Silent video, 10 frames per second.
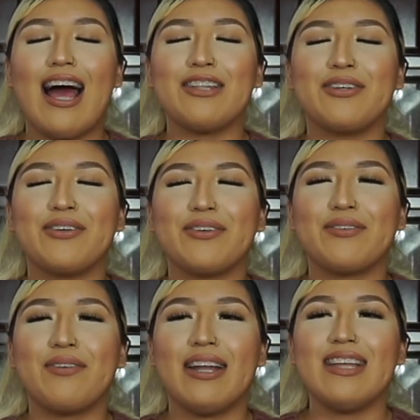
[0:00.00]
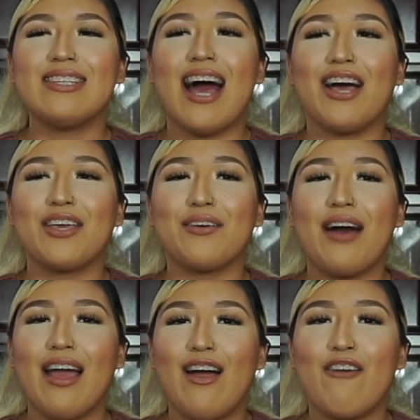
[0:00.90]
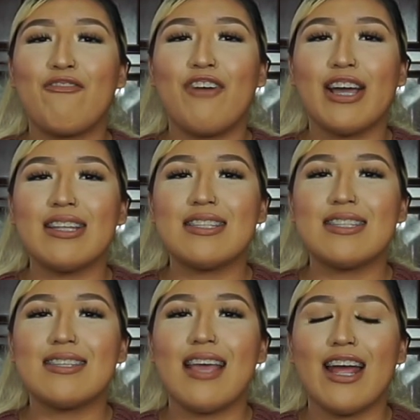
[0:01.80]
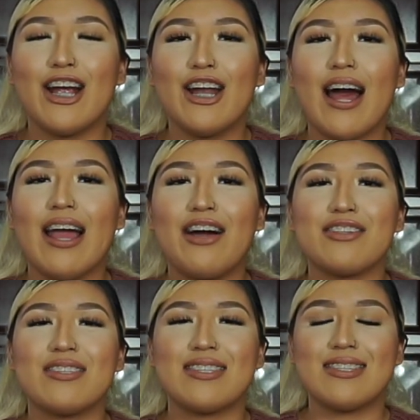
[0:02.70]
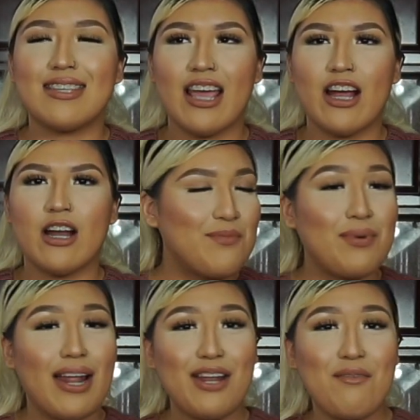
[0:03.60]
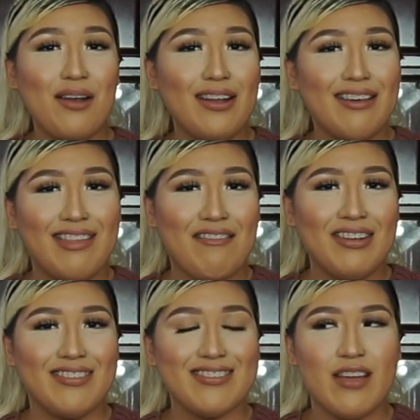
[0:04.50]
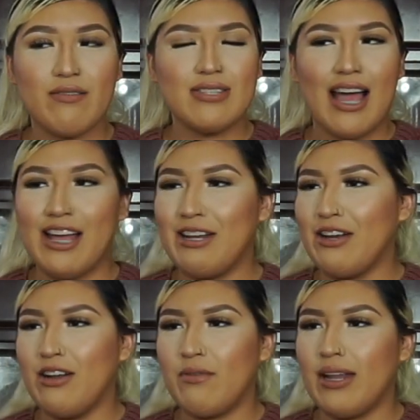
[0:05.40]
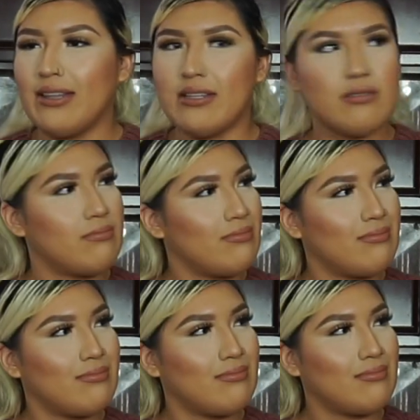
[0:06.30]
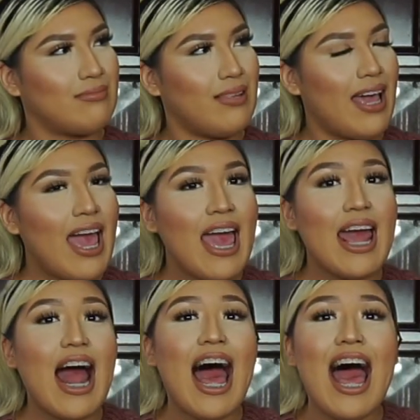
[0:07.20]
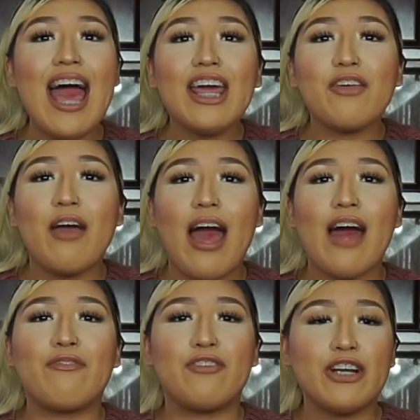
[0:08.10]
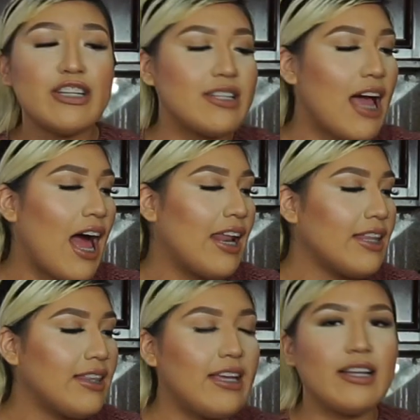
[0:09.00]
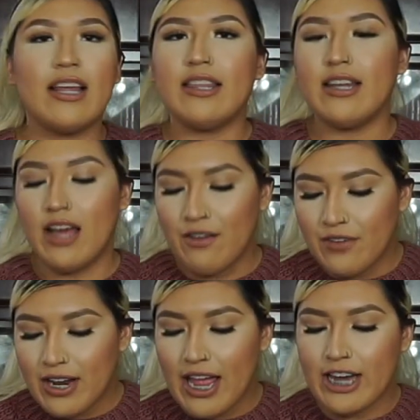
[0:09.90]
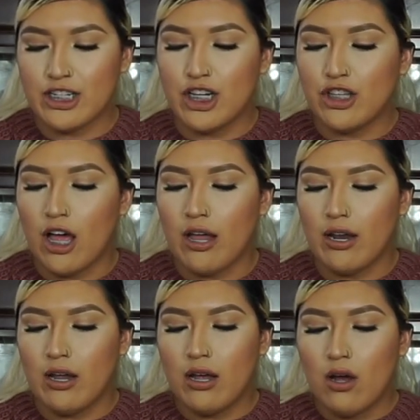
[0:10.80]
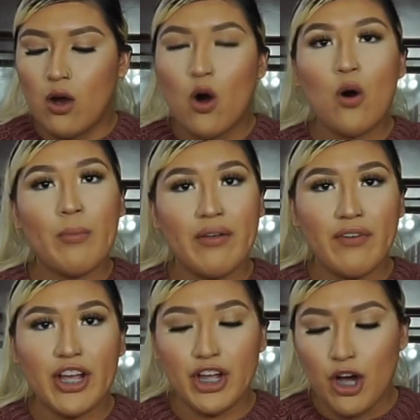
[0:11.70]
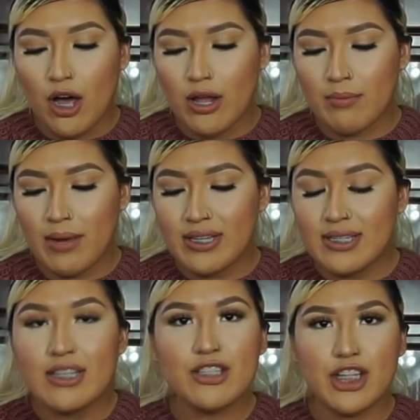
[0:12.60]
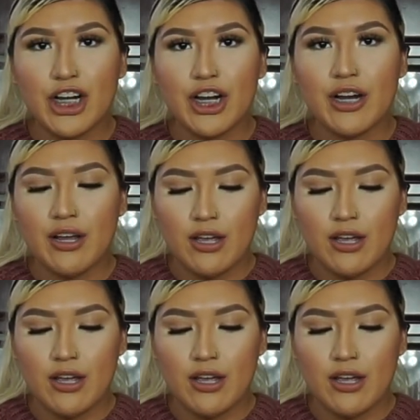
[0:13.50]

Dude, when I tell you, I got fucking scared. I got scared. But I didn't want to look at that window, so I literally went like this. And at first, I didn't think nothing of it. I actually thought, oh my fucking god, my sister.